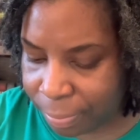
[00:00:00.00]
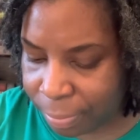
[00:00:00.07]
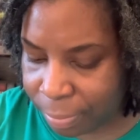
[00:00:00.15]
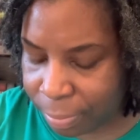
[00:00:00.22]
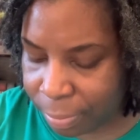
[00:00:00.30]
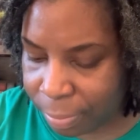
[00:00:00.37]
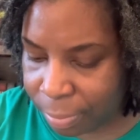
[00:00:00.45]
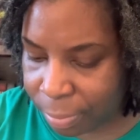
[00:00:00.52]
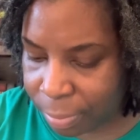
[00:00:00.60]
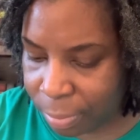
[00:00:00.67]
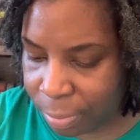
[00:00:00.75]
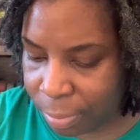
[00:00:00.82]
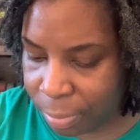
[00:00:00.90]

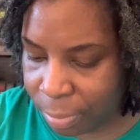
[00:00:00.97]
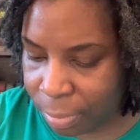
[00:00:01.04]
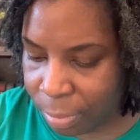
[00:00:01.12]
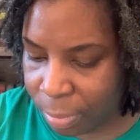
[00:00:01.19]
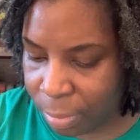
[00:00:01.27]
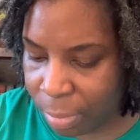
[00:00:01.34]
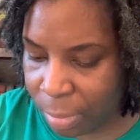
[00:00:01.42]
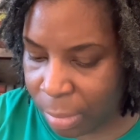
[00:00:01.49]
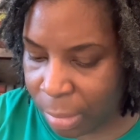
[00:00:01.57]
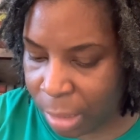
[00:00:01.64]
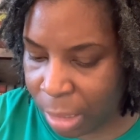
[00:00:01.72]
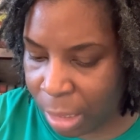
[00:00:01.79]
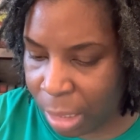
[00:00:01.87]

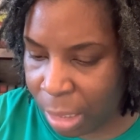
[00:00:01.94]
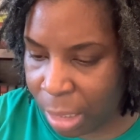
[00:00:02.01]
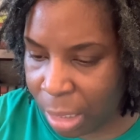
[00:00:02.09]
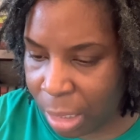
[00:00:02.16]
No one is speaking in this clip.